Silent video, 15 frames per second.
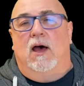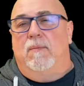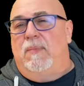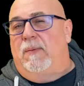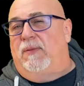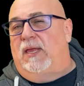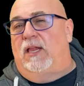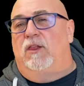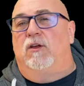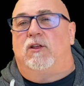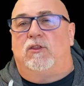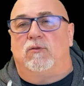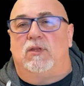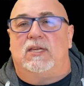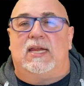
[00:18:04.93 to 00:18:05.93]
Maybe they look
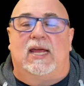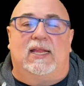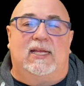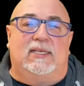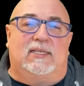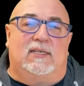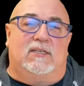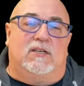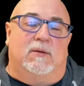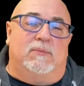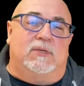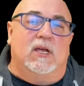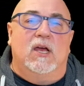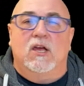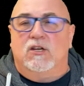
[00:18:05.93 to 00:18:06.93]
through the daily
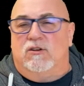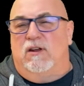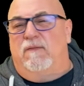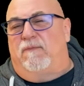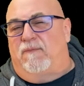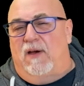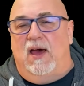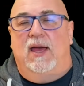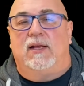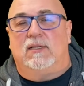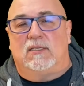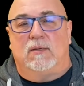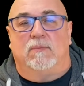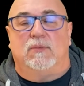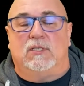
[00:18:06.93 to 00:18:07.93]
systems, try to find
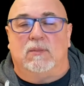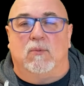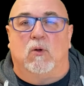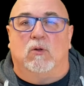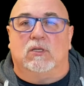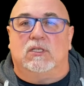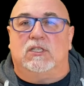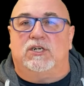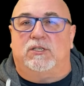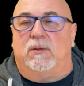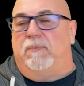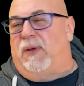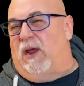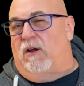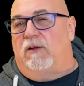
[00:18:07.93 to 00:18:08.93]
some old
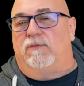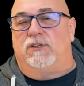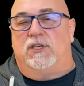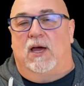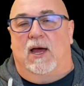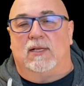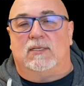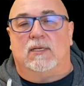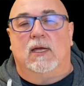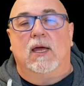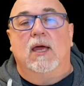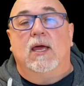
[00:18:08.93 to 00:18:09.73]
comparative shots,